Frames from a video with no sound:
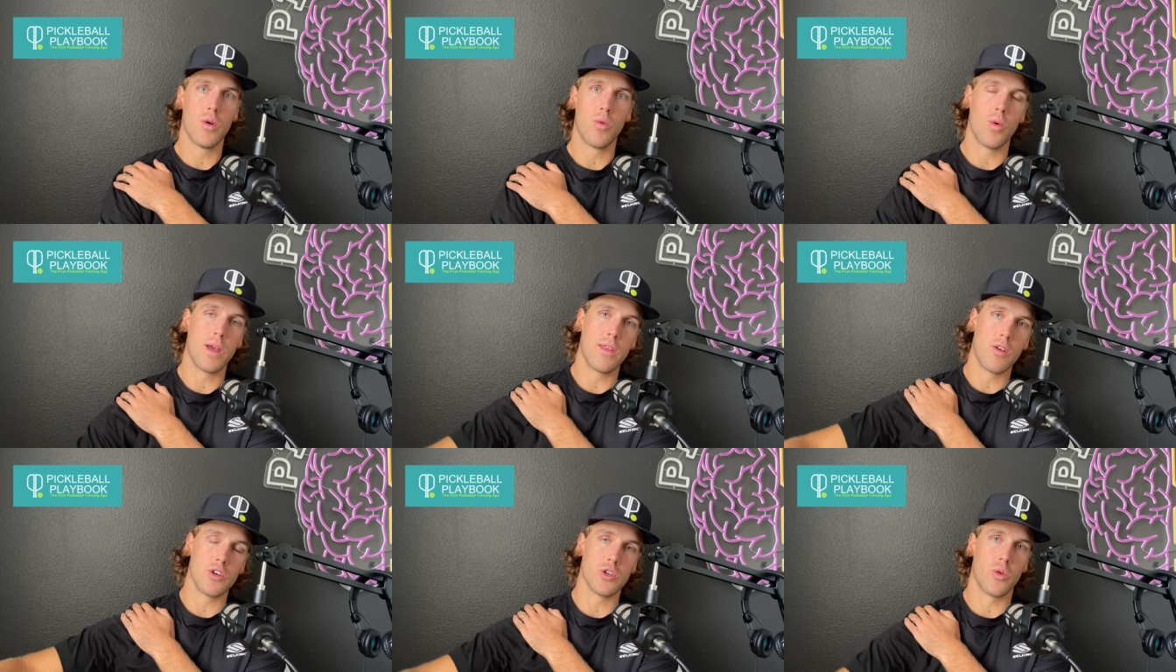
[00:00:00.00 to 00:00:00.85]
with
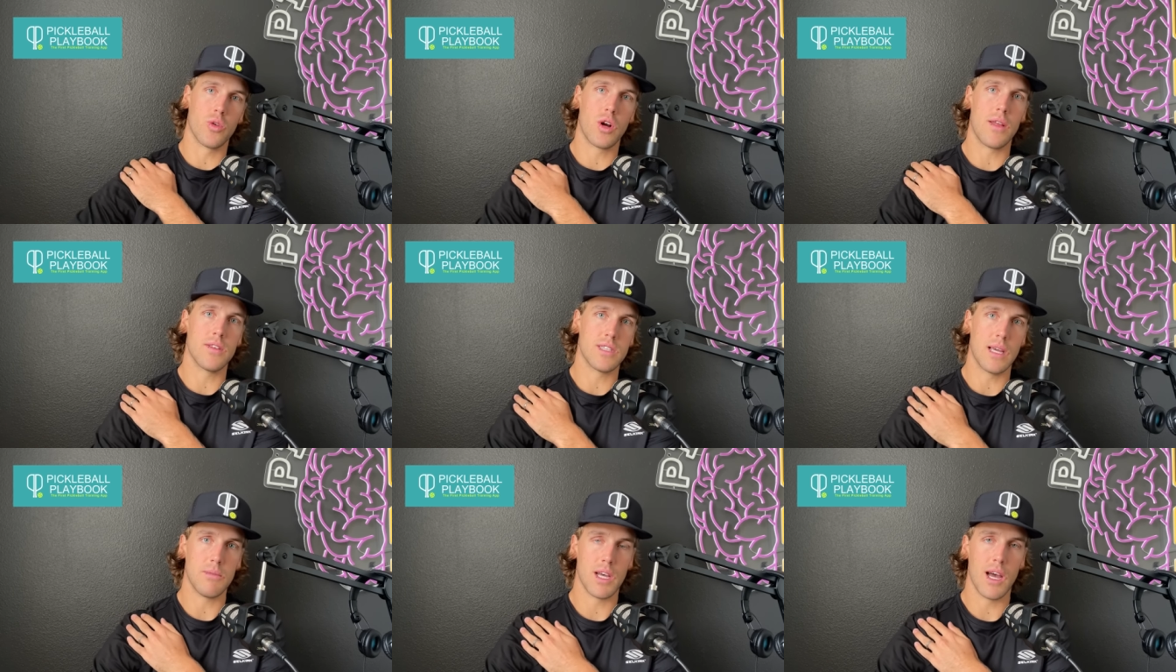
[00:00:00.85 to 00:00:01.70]
your shoulder at the
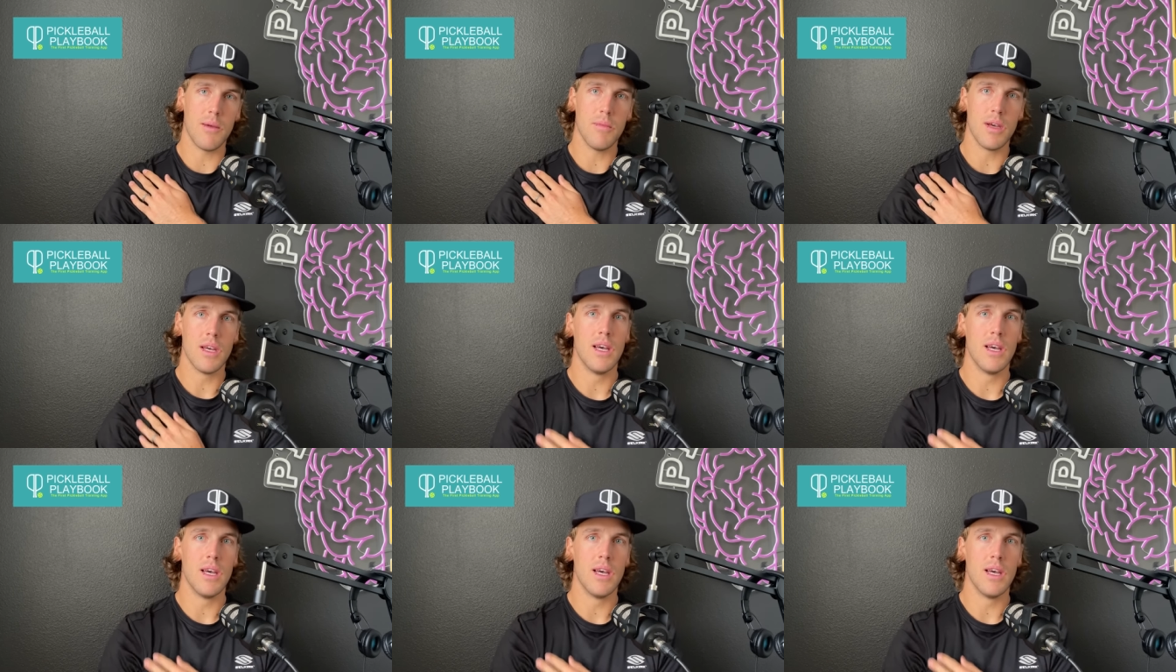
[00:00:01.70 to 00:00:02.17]
same time,